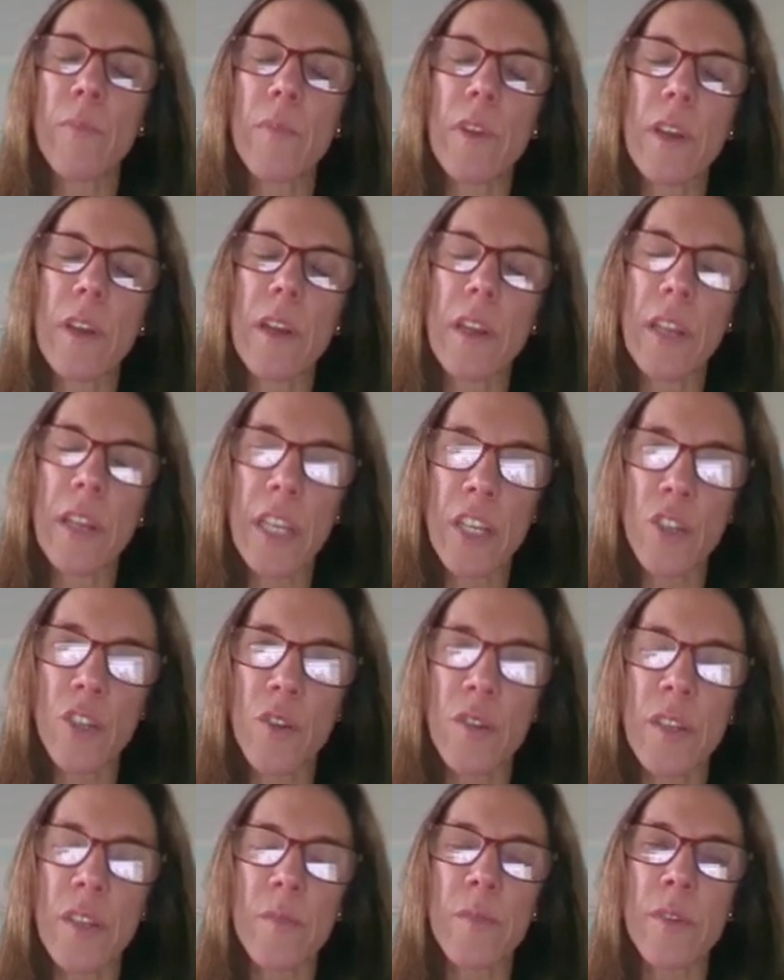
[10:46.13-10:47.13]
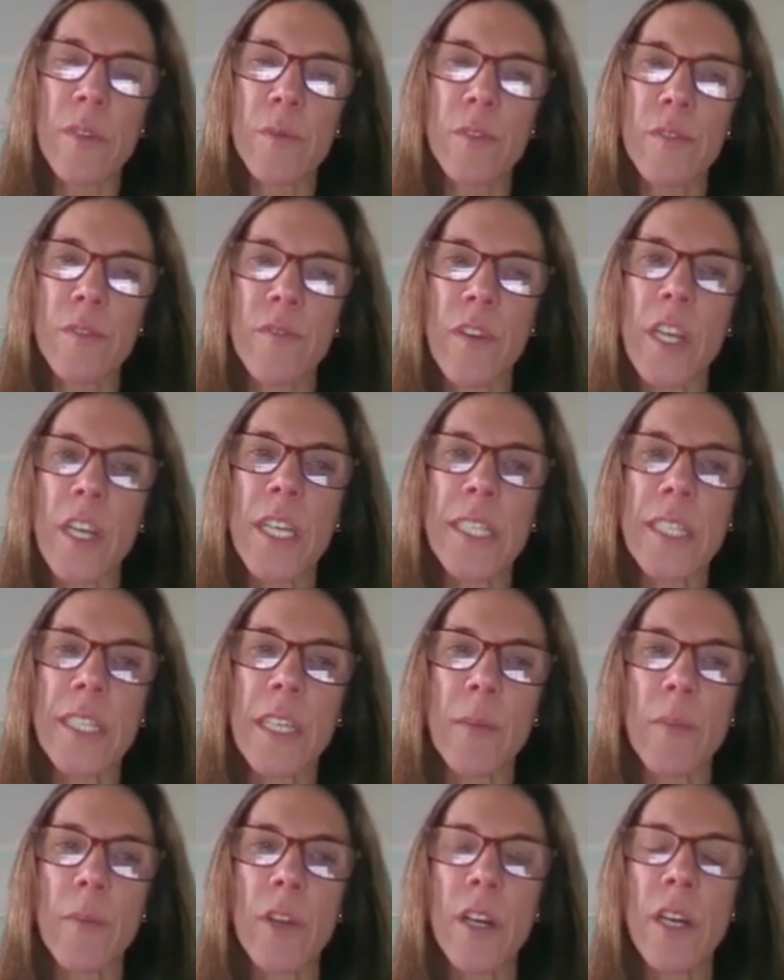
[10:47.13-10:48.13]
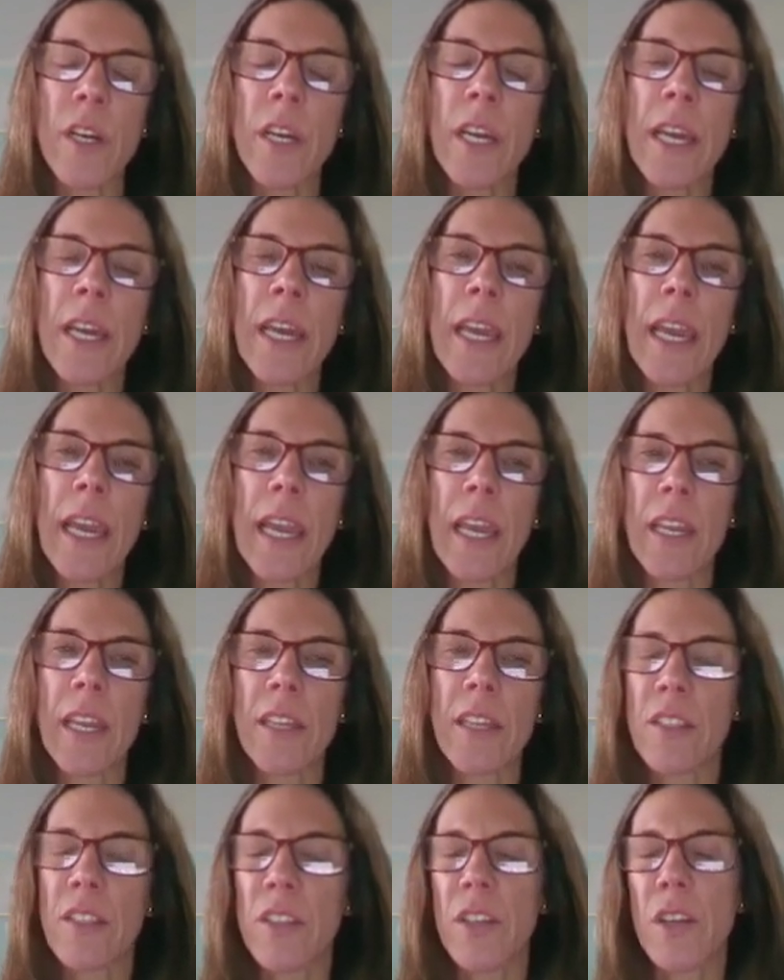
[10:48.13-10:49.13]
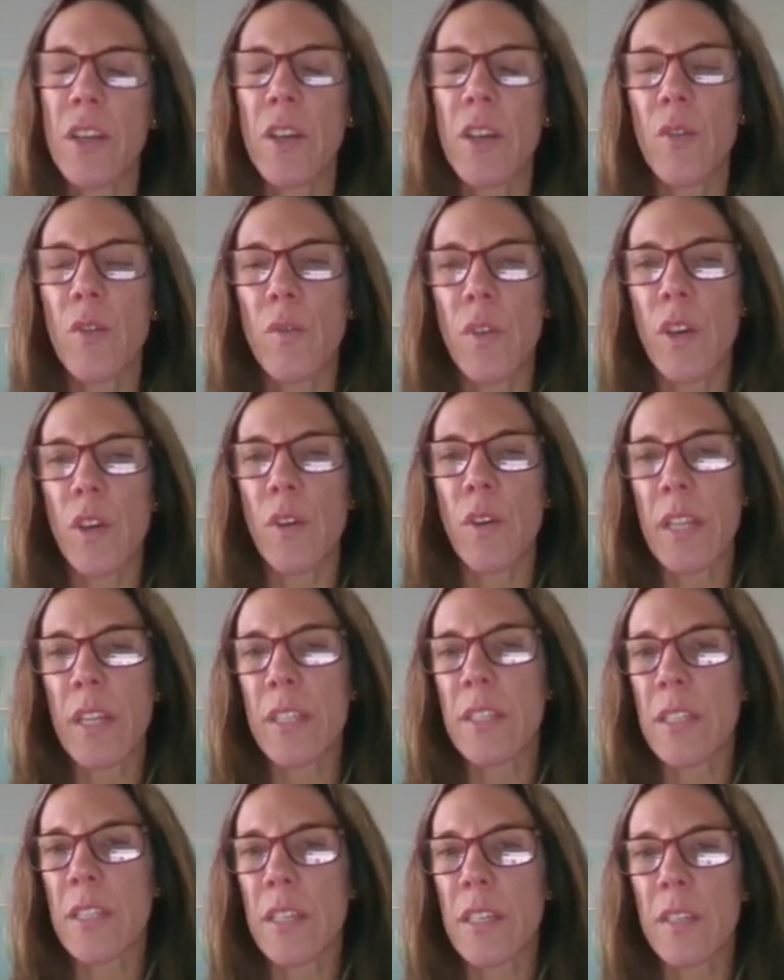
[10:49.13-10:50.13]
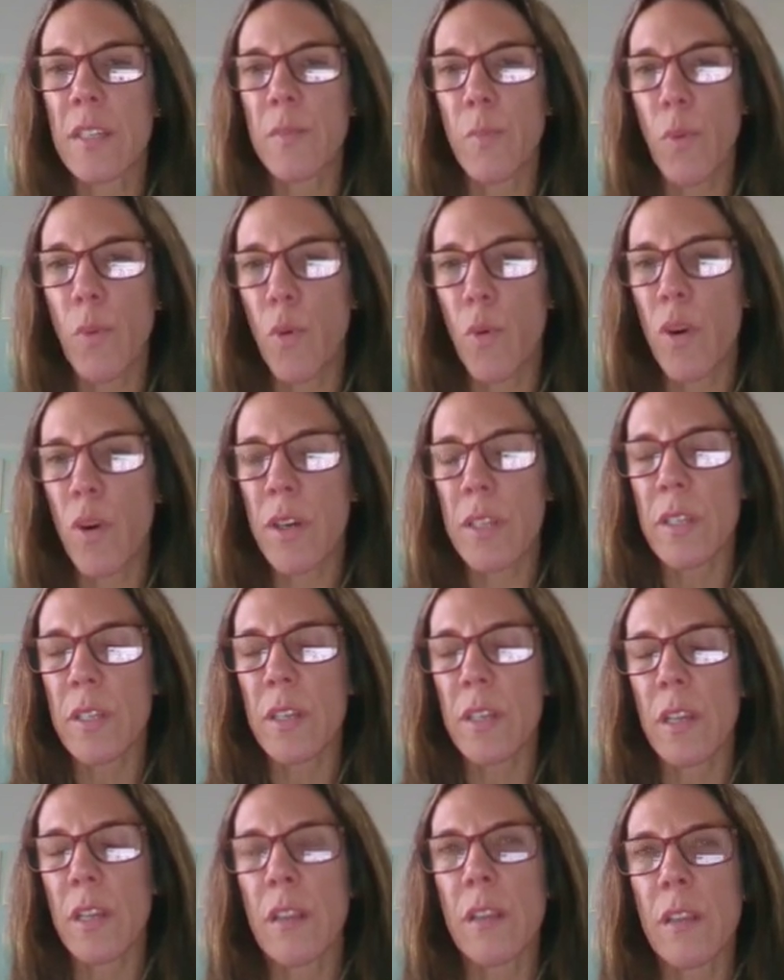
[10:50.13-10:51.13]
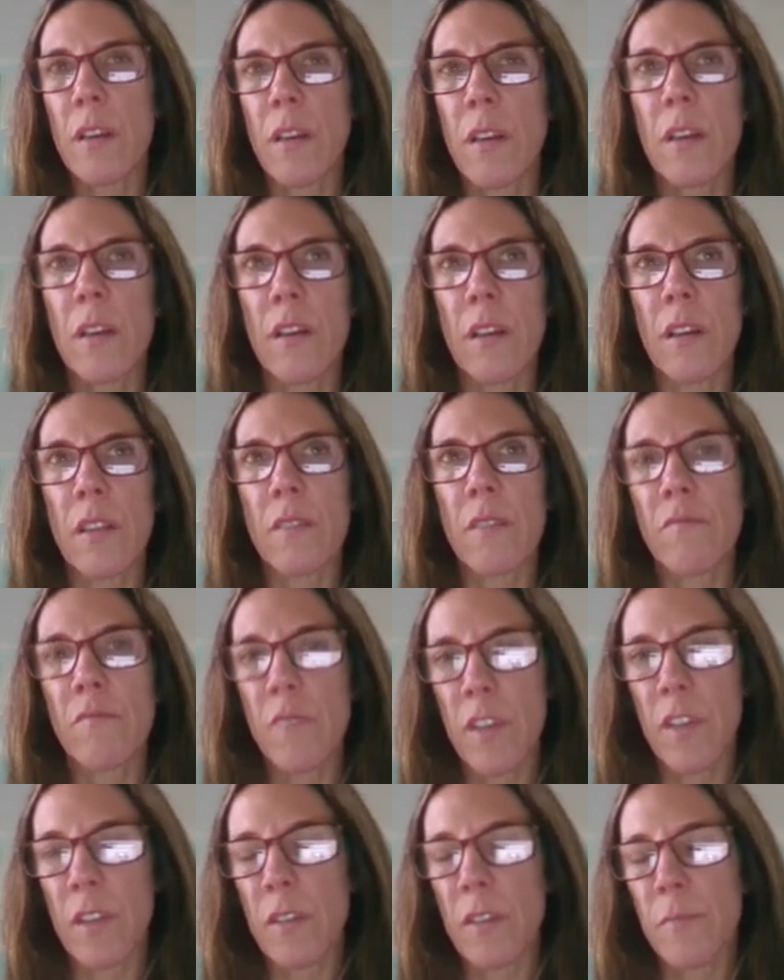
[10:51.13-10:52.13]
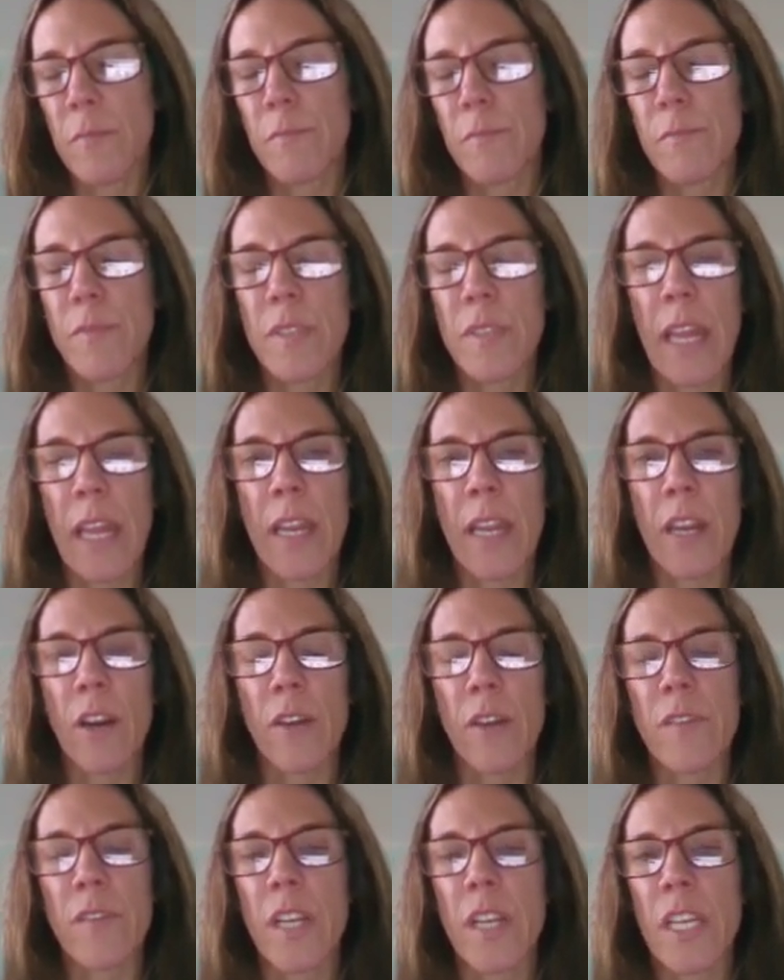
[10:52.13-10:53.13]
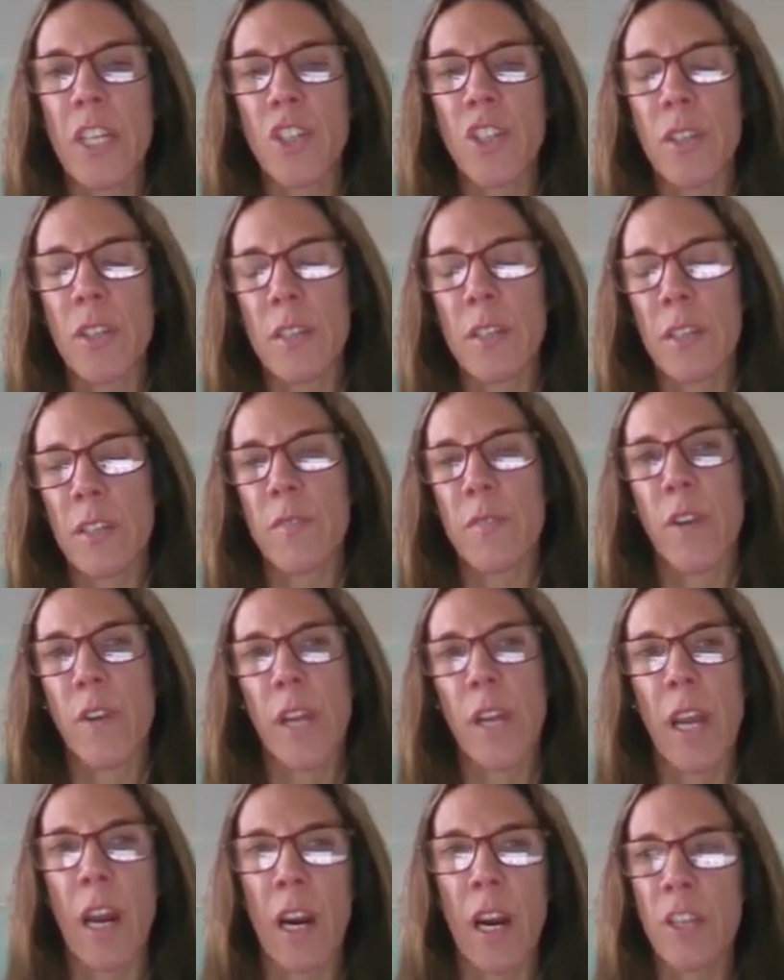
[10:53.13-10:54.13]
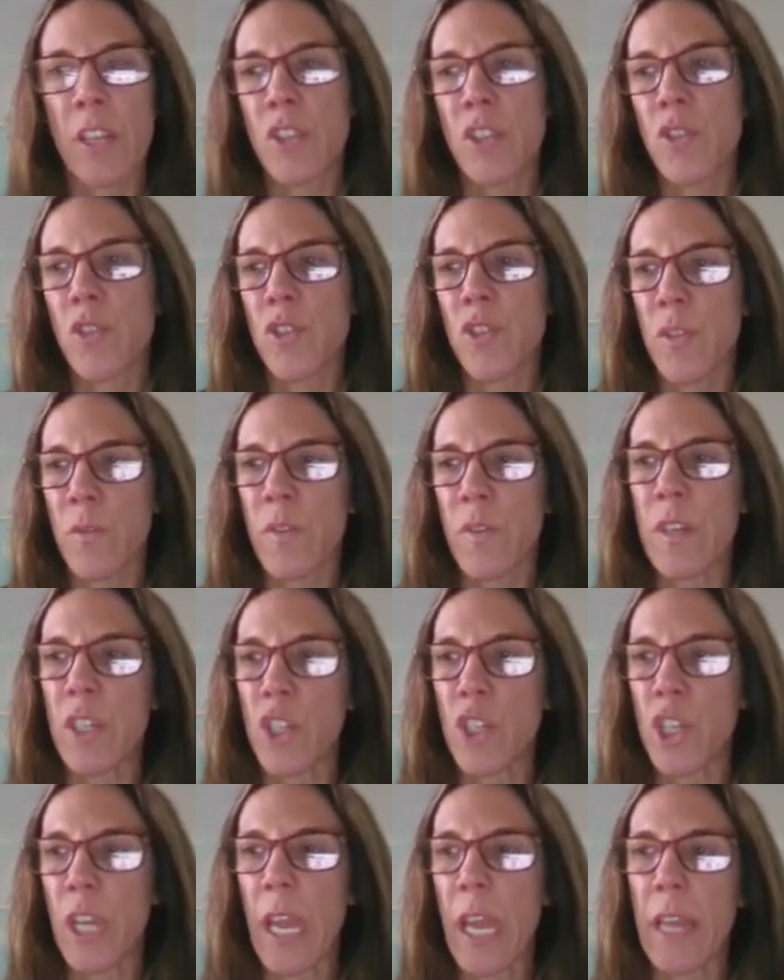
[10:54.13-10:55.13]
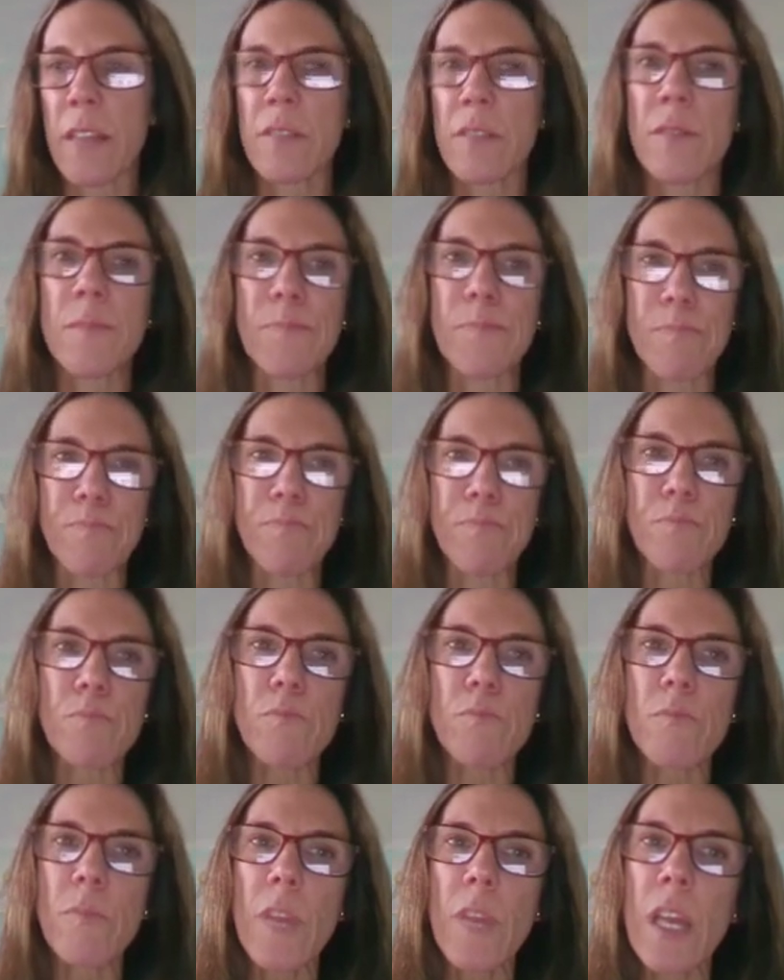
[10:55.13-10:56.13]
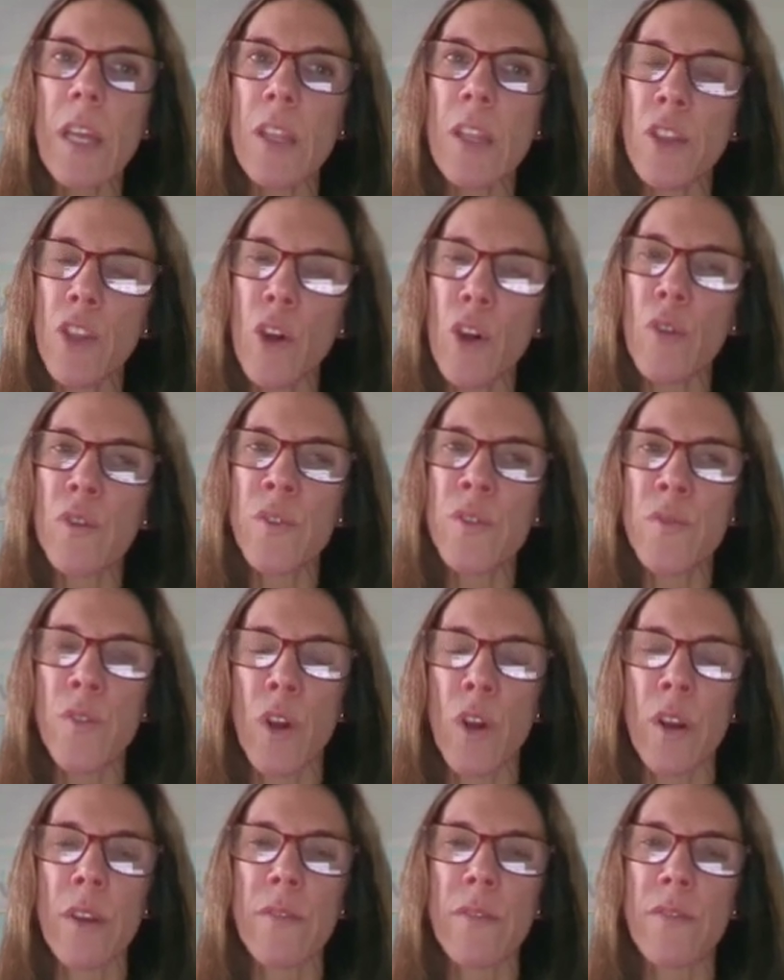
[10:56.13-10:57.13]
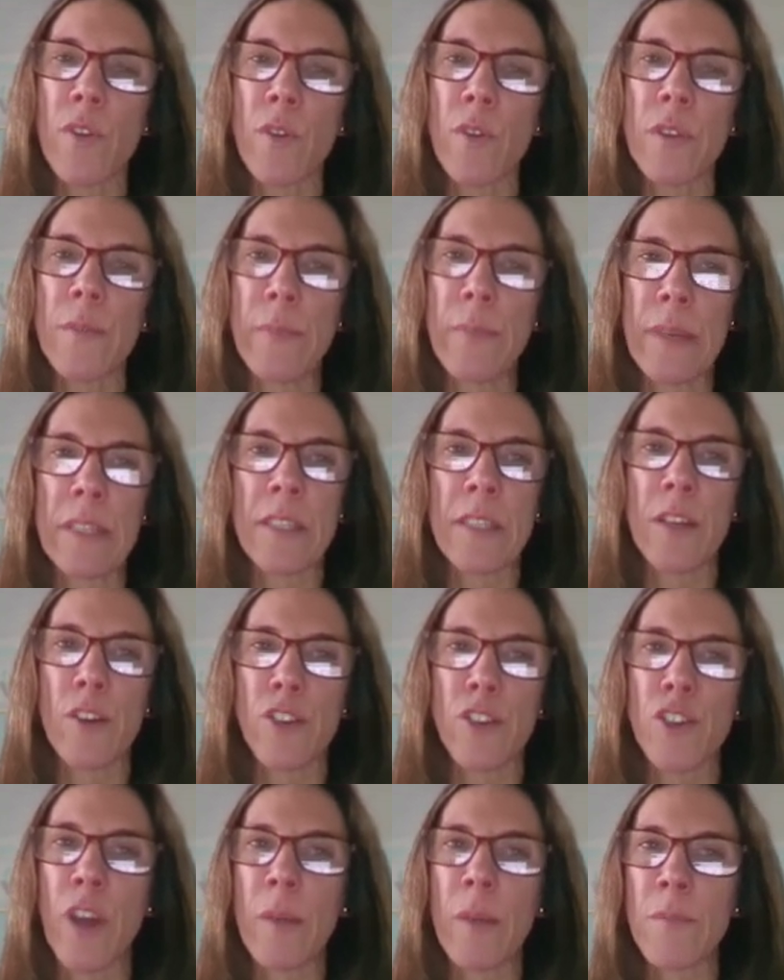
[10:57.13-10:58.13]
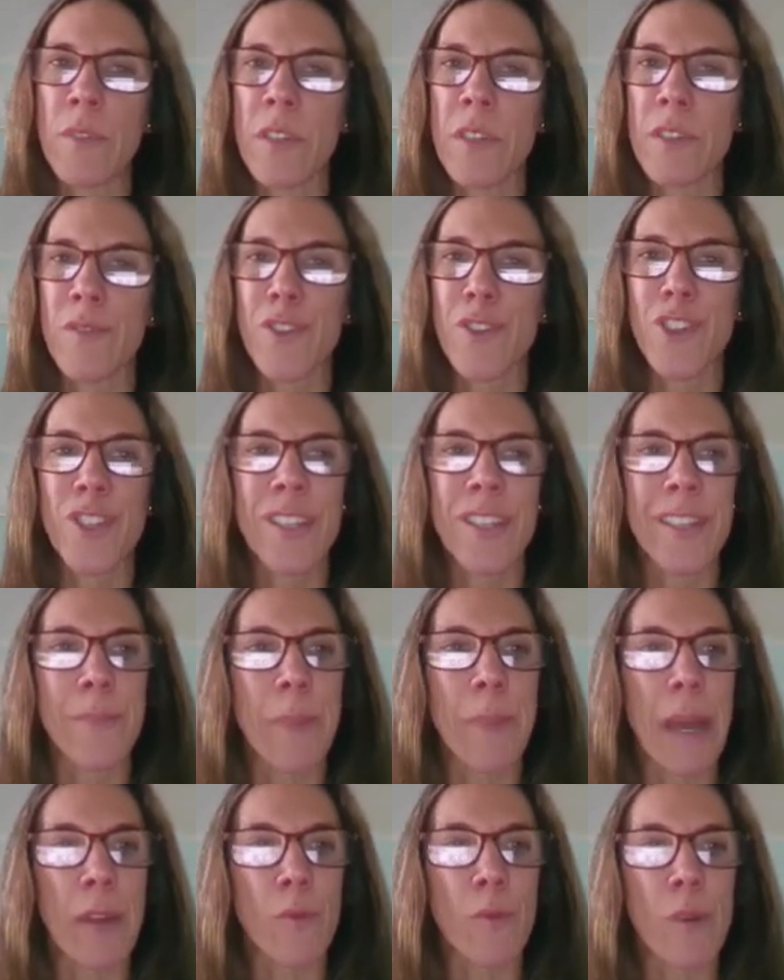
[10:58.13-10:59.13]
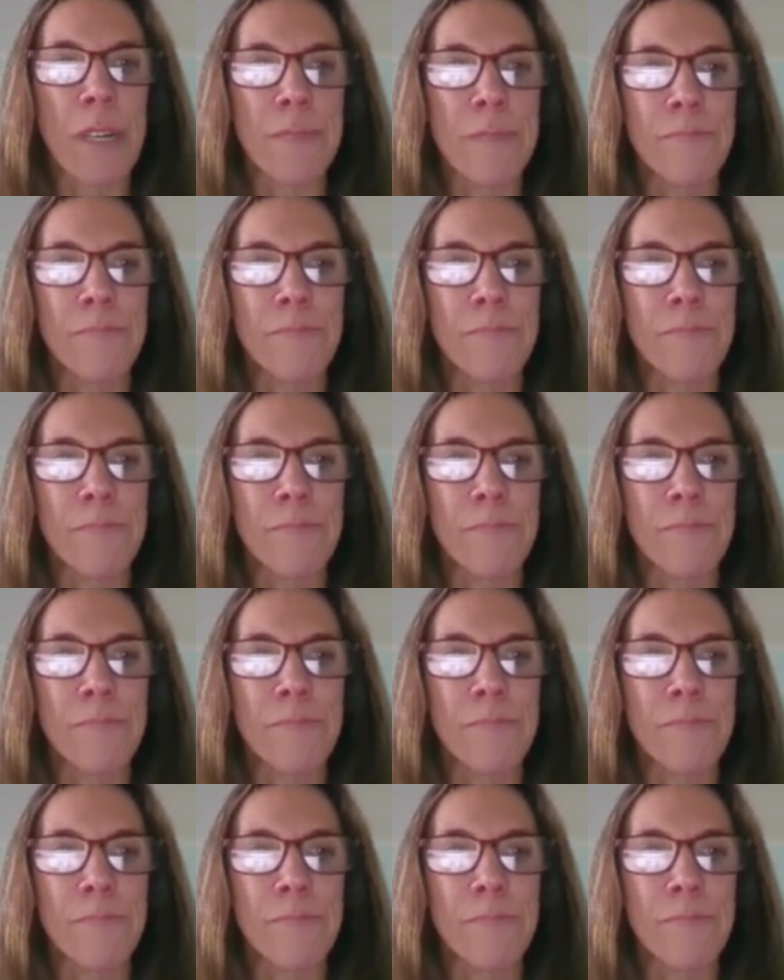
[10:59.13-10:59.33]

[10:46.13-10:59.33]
initial symptoms are very similar, and until you can see spores in the center of the lesions, it's very hard to differentiate those from the Pestalotiopsis, which is the bad one.